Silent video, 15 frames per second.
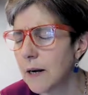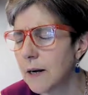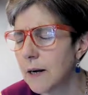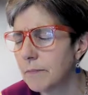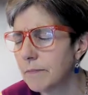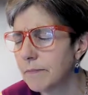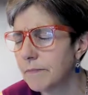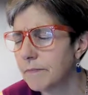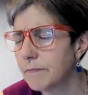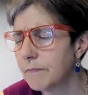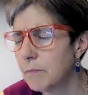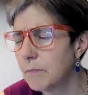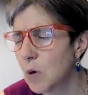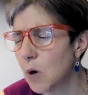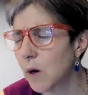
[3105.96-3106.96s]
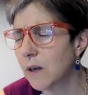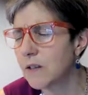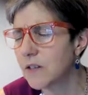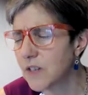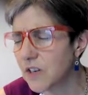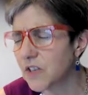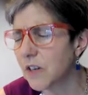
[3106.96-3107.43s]
um, more
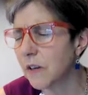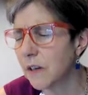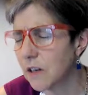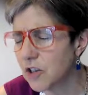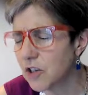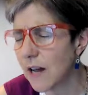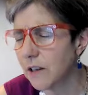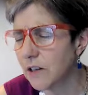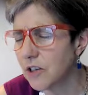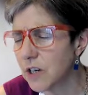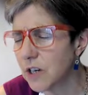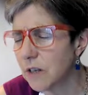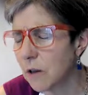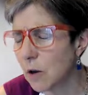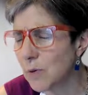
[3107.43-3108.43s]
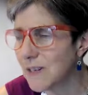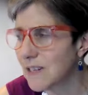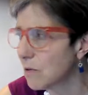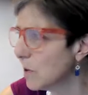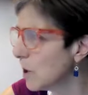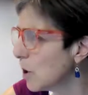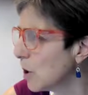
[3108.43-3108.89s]
consistently a challenge in low
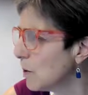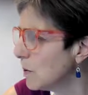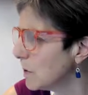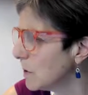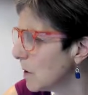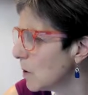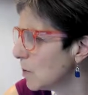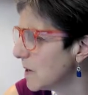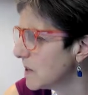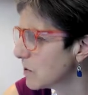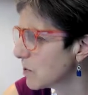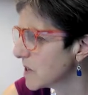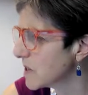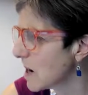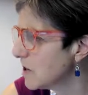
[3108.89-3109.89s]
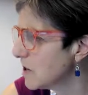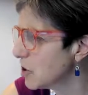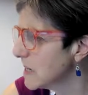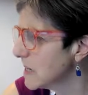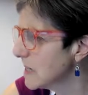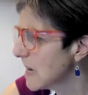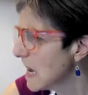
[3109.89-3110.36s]
low low resource
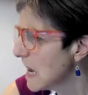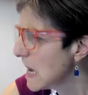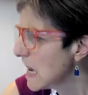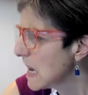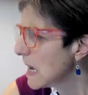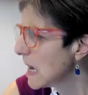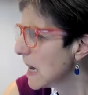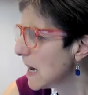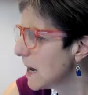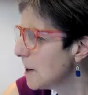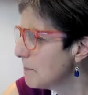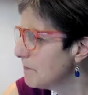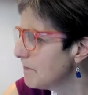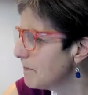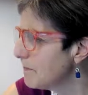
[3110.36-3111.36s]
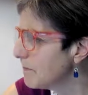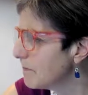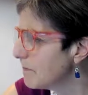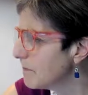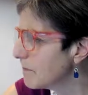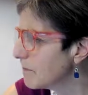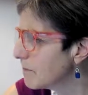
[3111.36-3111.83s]
countries. Um,
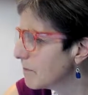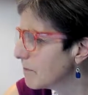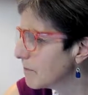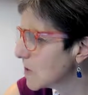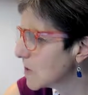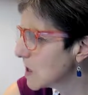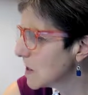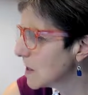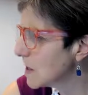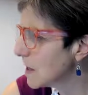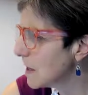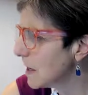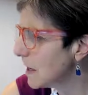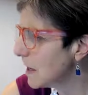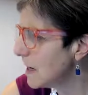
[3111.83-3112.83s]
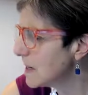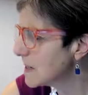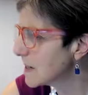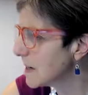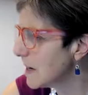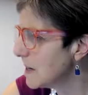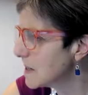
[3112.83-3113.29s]

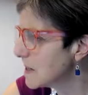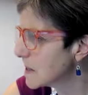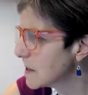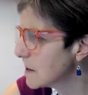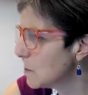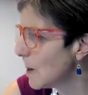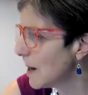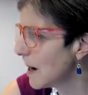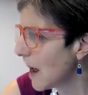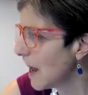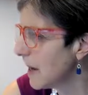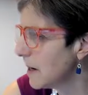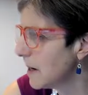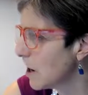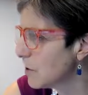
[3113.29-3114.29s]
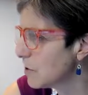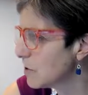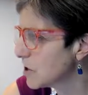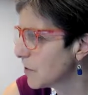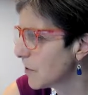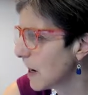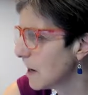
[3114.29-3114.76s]
it's it's what I and
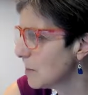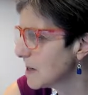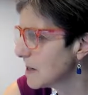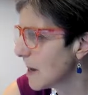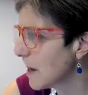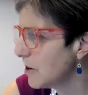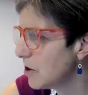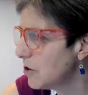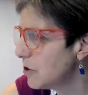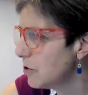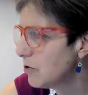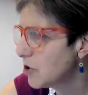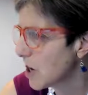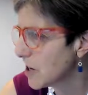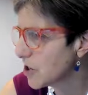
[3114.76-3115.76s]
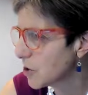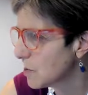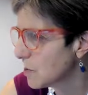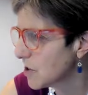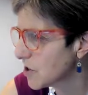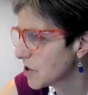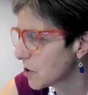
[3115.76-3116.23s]
others frame is how do you do
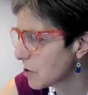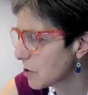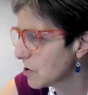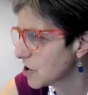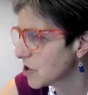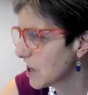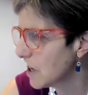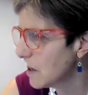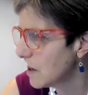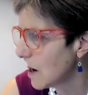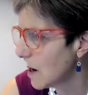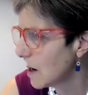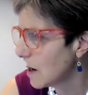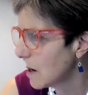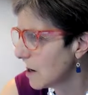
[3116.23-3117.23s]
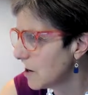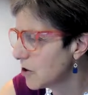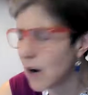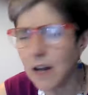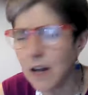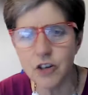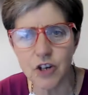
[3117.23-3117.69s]
just research in
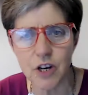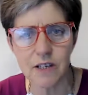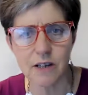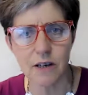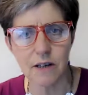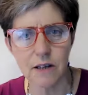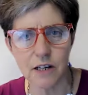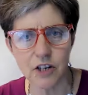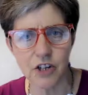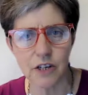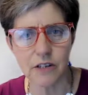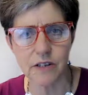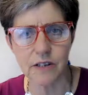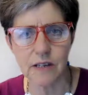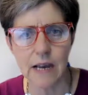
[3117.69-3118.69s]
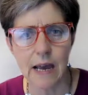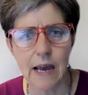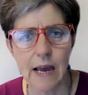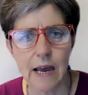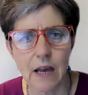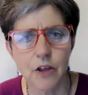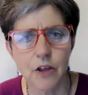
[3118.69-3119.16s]
under unjust conditions.
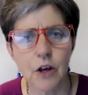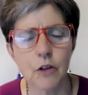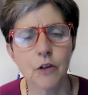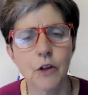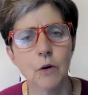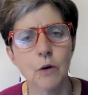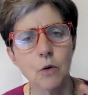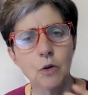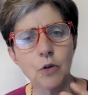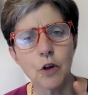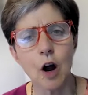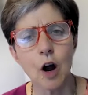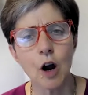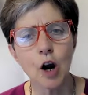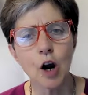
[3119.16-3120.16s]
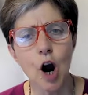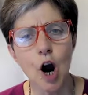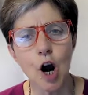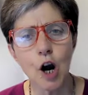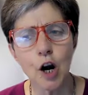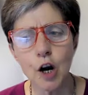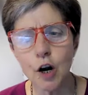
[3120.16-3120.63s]
The the, the our
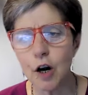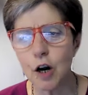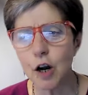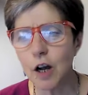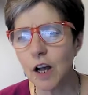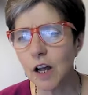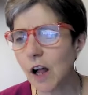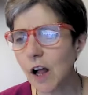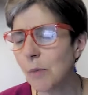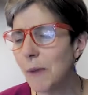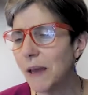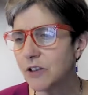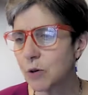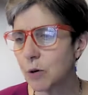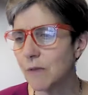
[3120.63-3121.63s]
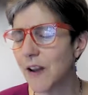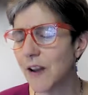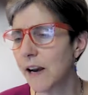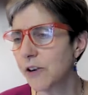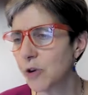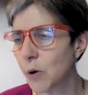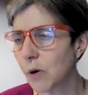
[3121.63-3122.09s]
our I'll, I'll make a sort of
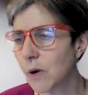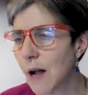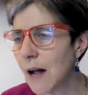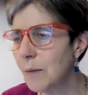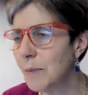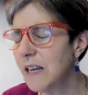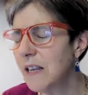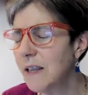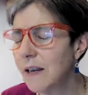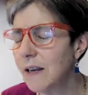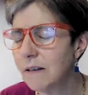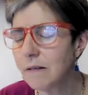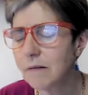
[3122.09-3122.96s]
an editorial comment and